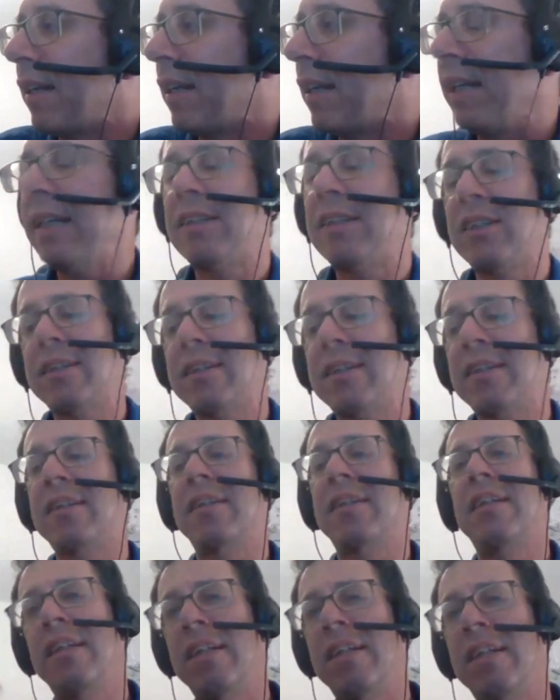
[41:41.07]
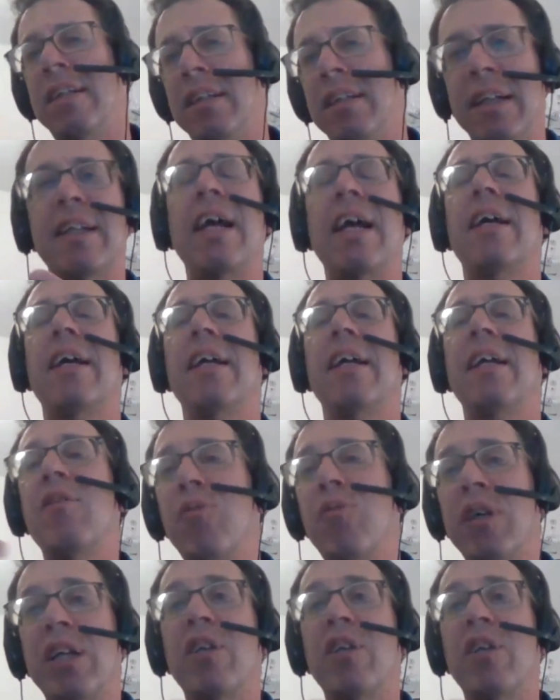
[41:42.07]
it
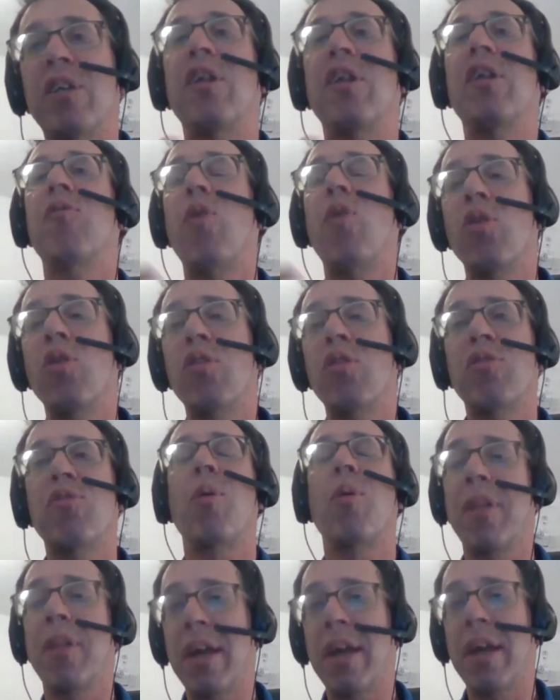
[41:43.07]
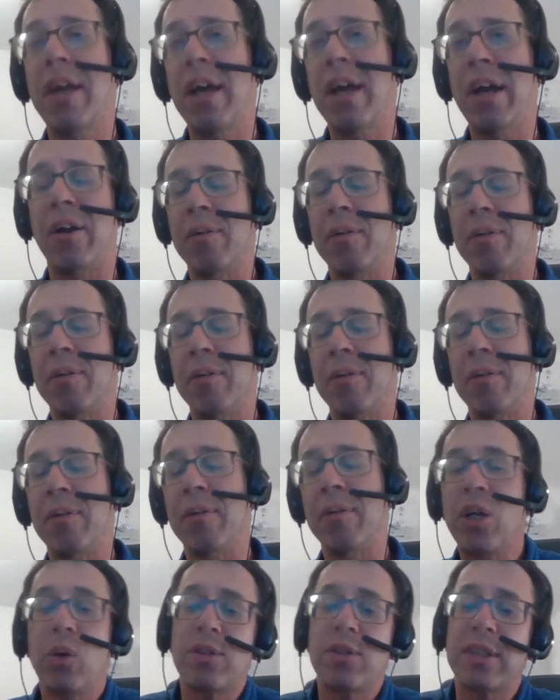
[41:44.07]
evolves from there by
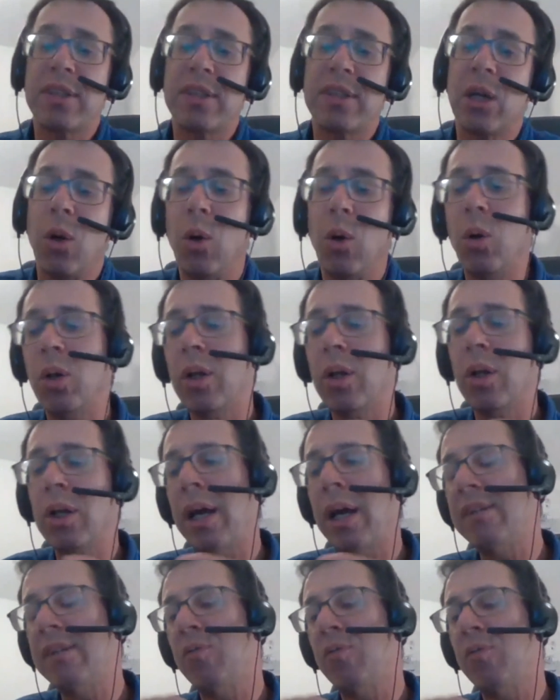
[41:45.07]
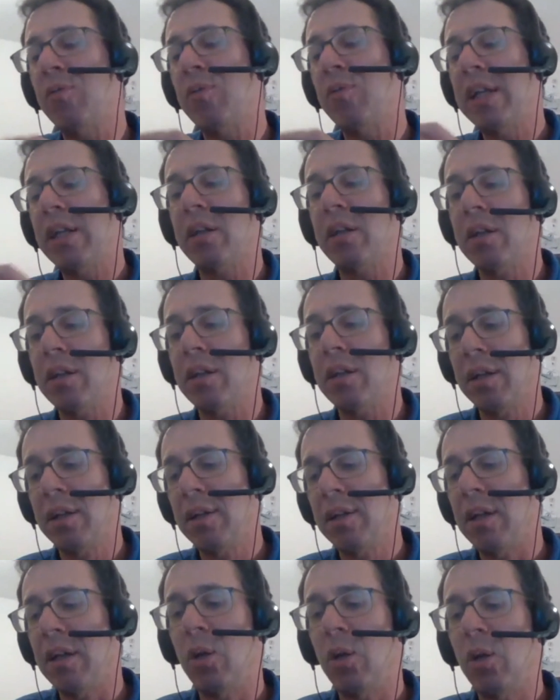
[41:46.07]
using all kinds of little
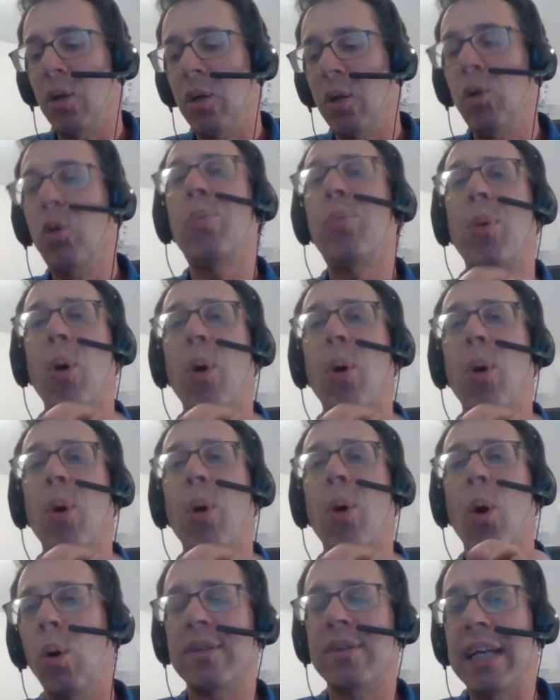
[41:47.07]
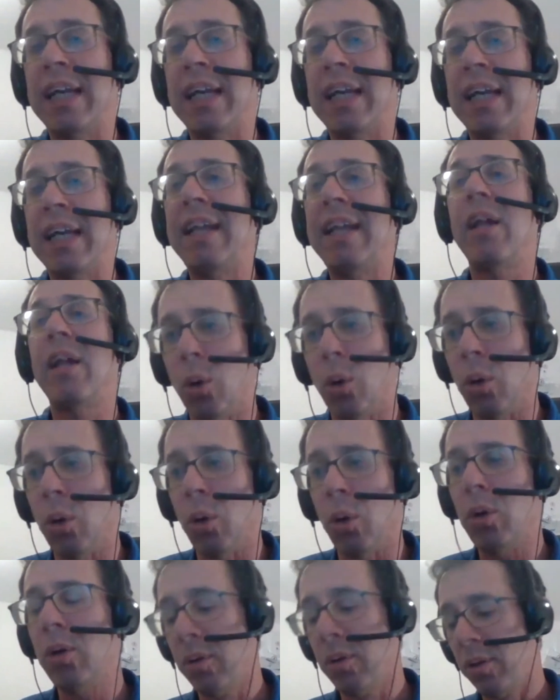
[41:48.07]
loopholes in the
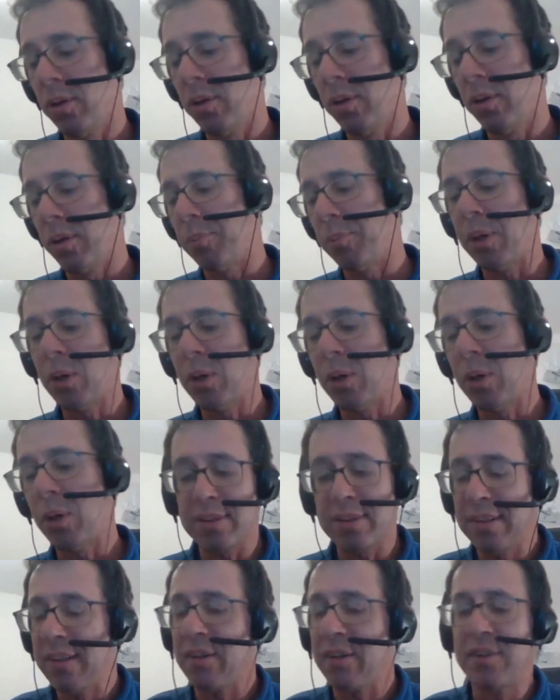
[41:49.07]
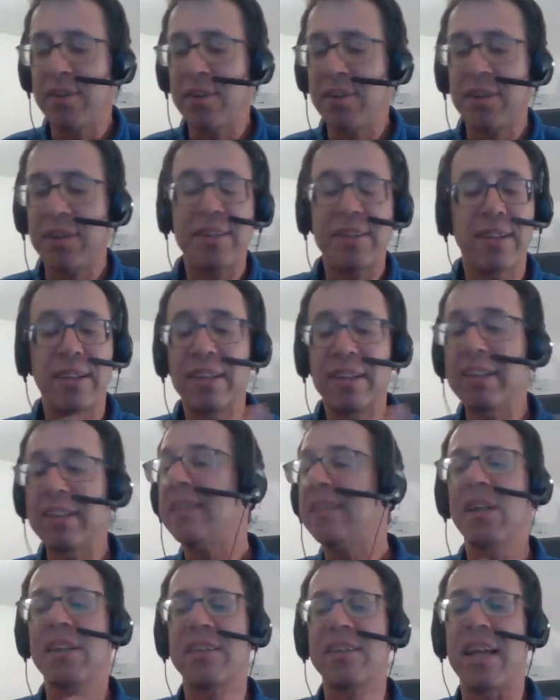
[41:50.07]
law, because there
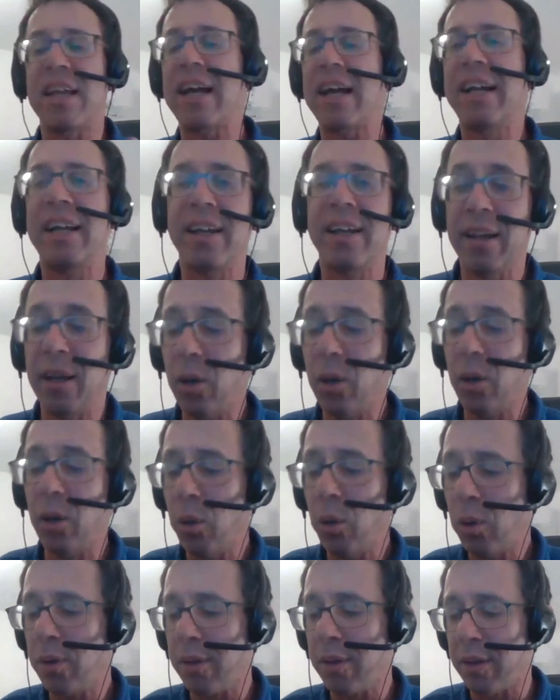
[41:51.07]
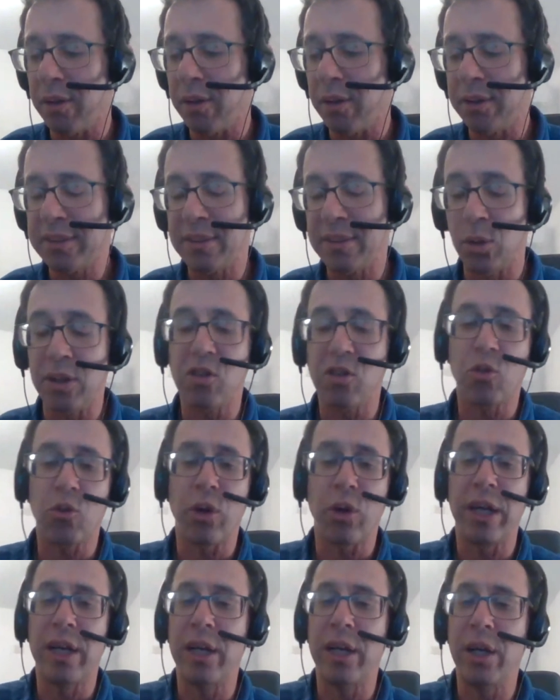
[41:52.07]
isn't exactly the law there. It's not
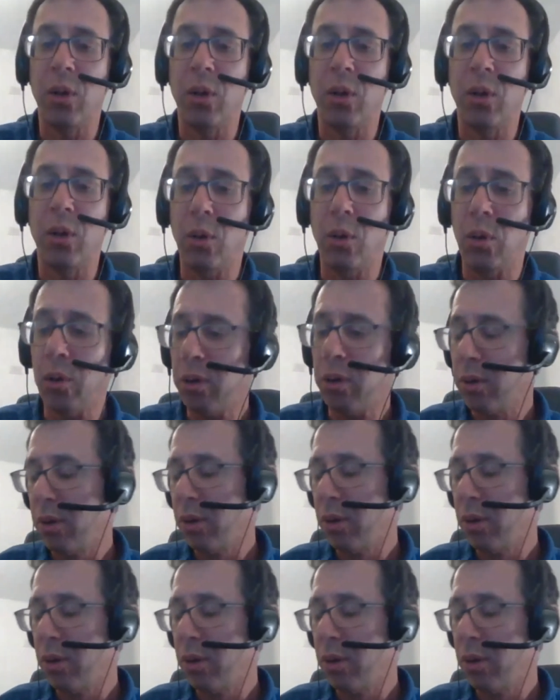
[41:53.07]
Israeli law,